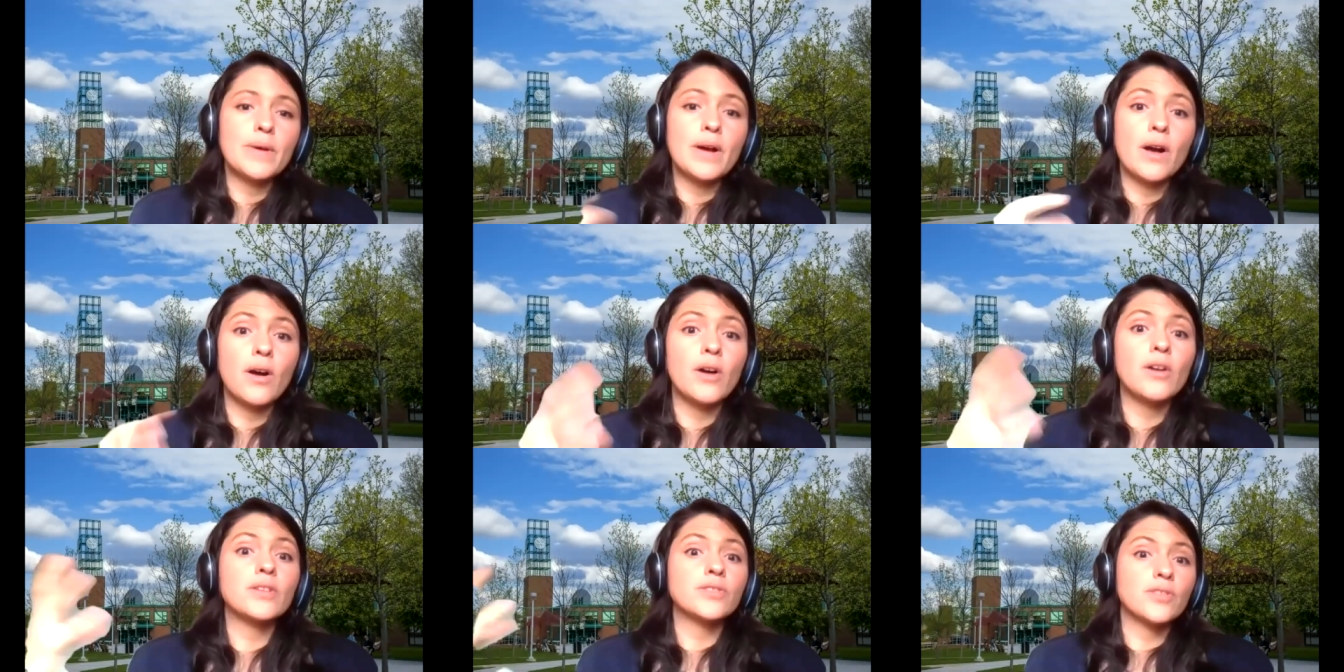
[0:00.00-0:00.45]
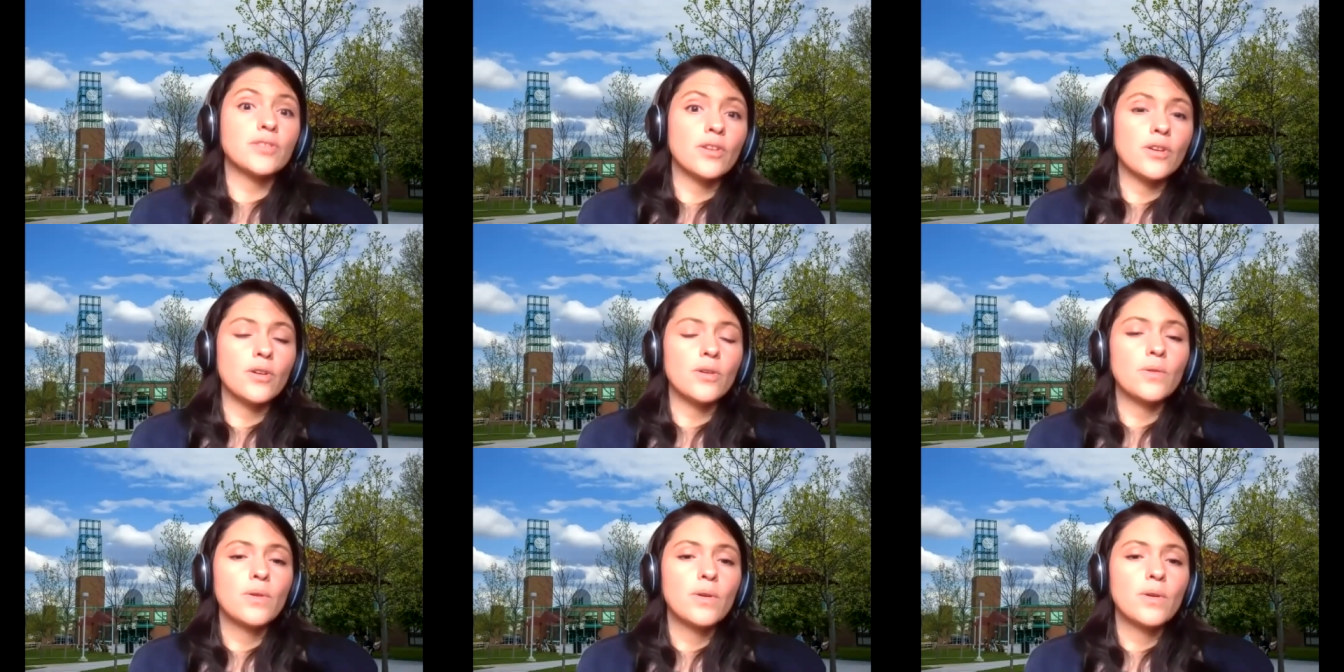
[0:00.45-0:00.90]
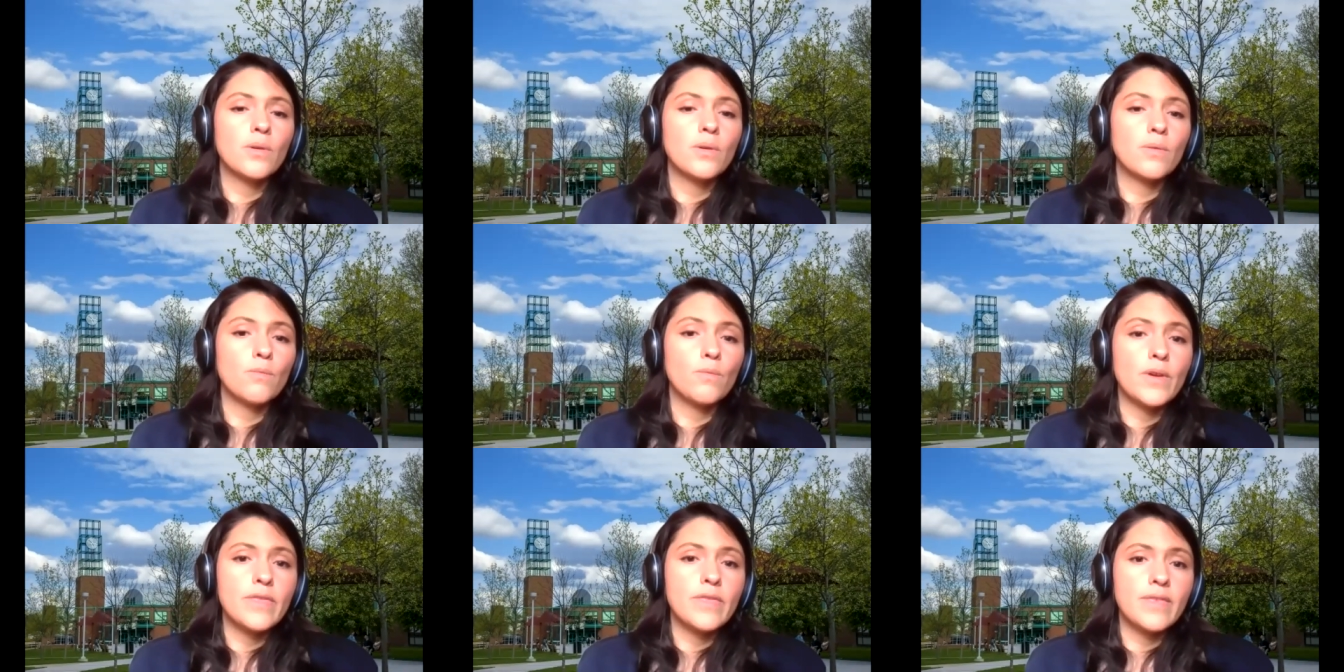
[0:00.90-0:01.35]
but also
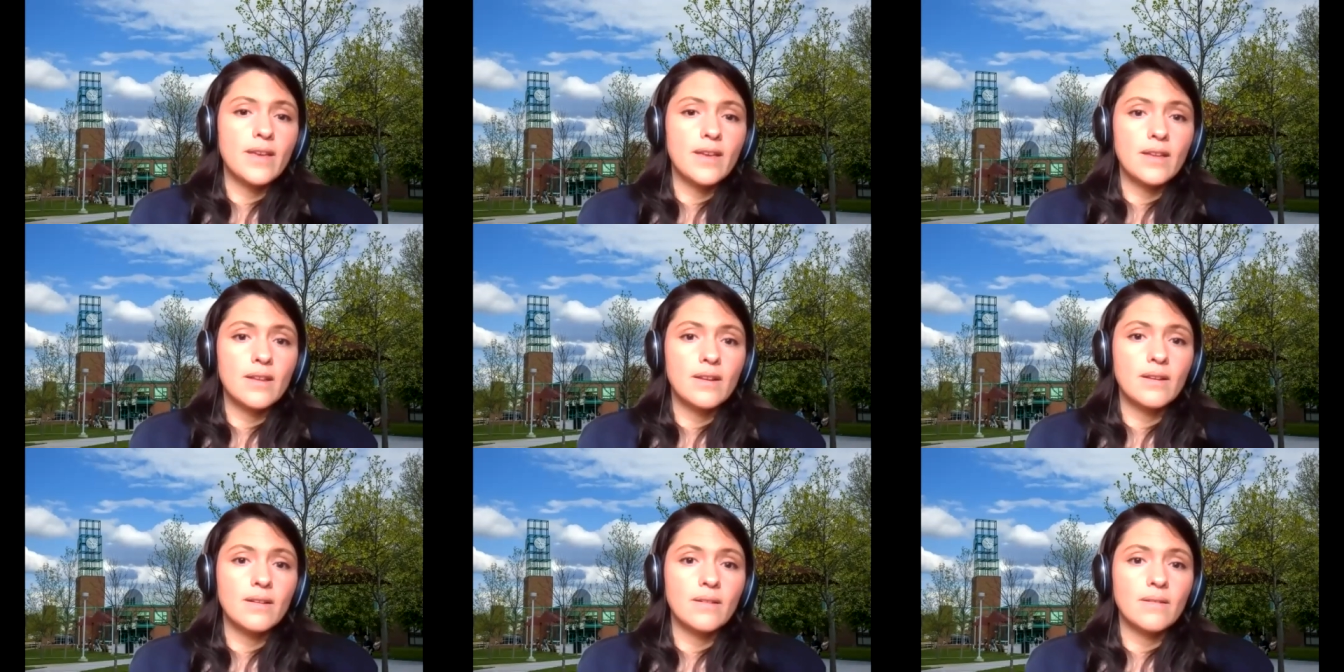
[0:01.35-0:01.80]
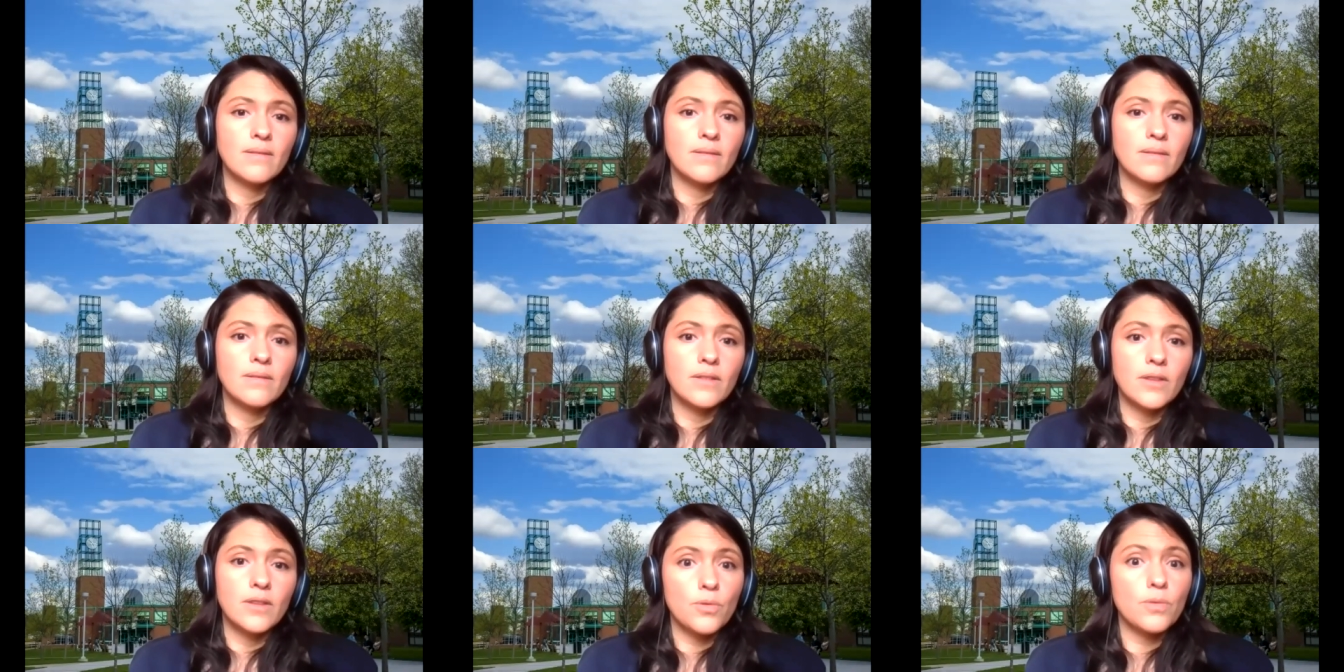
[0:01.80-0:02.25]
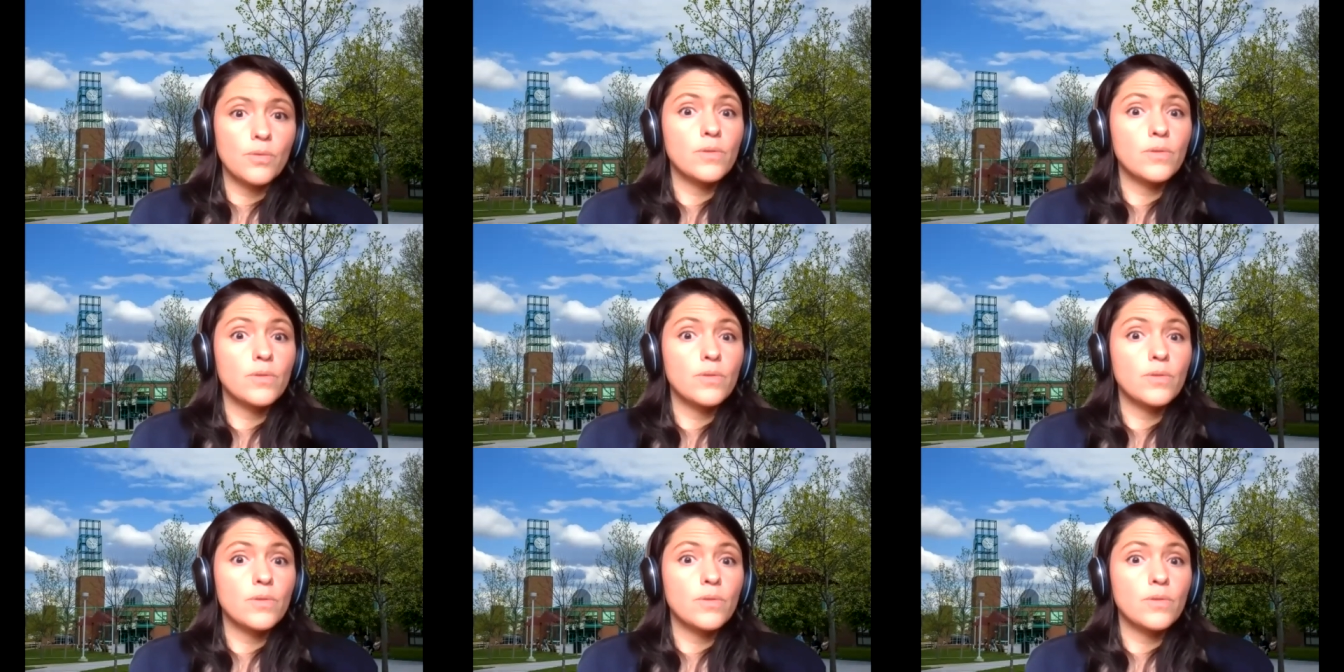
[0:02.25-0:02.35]
within the,